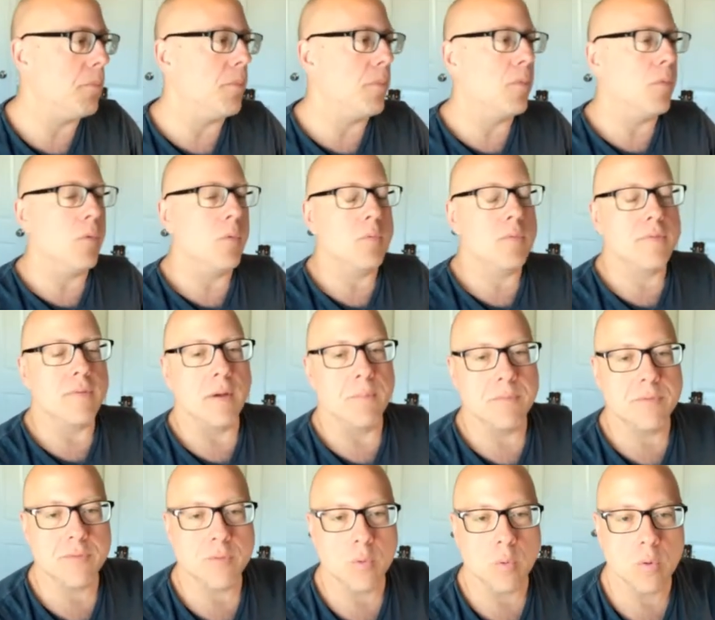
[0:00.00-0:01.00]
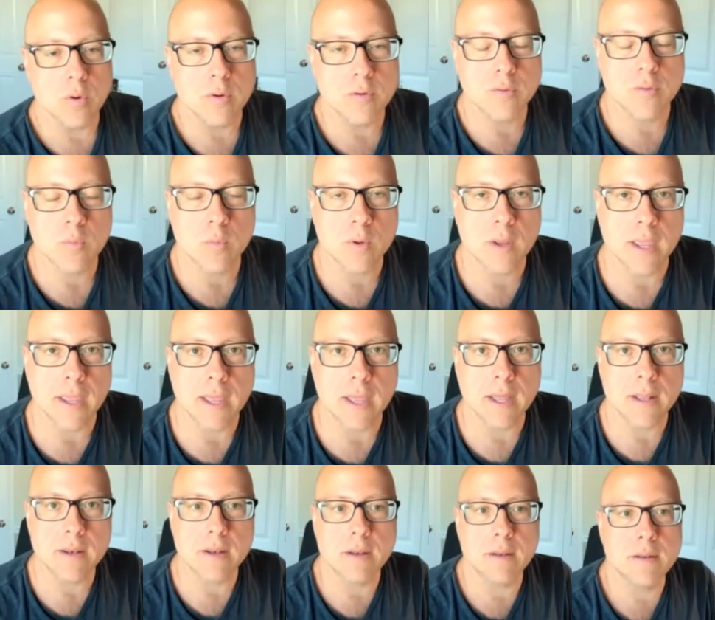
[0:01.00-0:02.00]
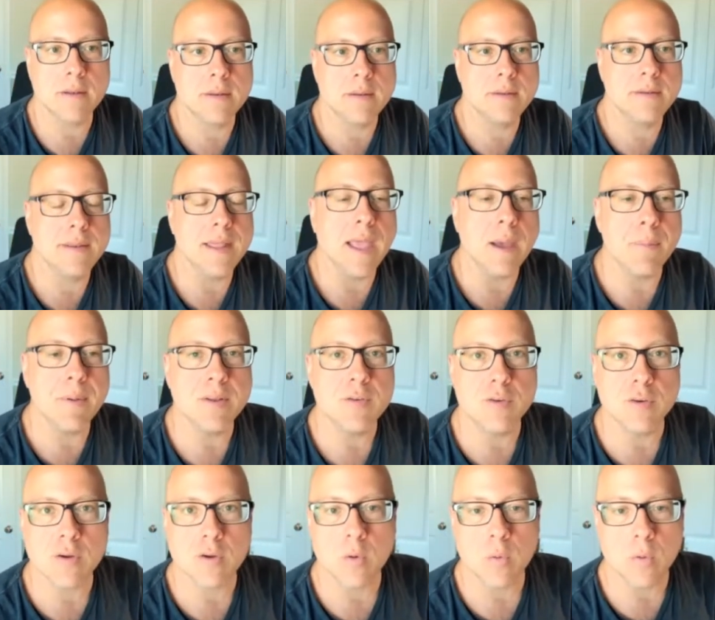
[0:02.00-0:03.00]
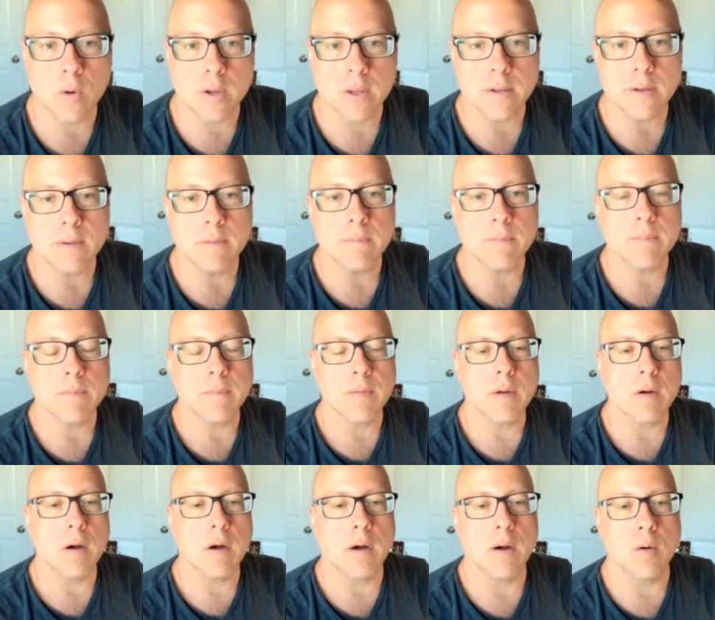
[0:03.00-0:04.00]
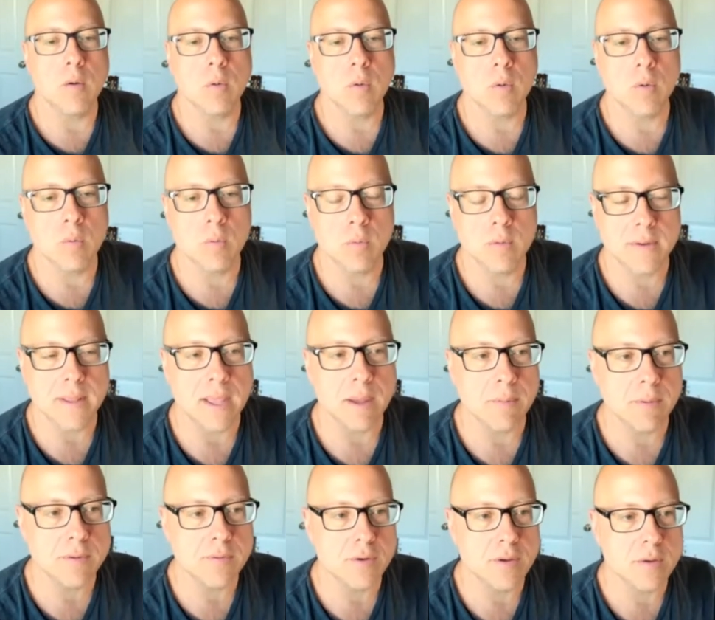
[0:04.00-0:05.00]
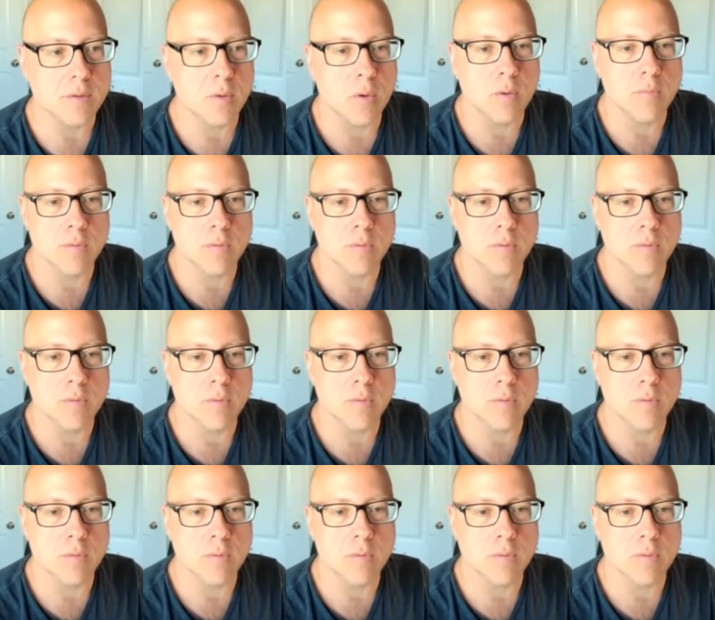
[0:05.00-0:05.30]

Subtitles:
Some storage can damage your coin or damage it over